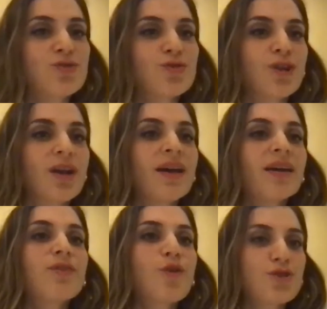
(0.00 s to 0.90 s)
to
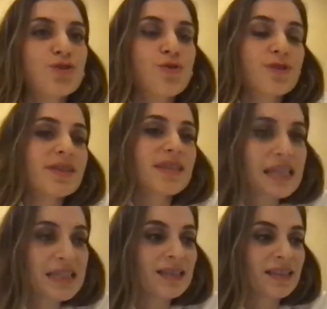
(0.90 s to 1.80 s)
those sources
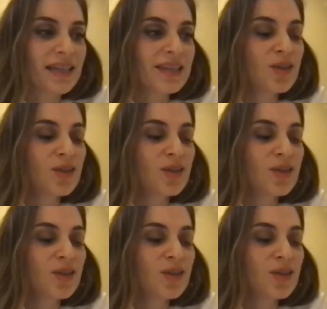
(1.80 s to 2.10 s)
easily.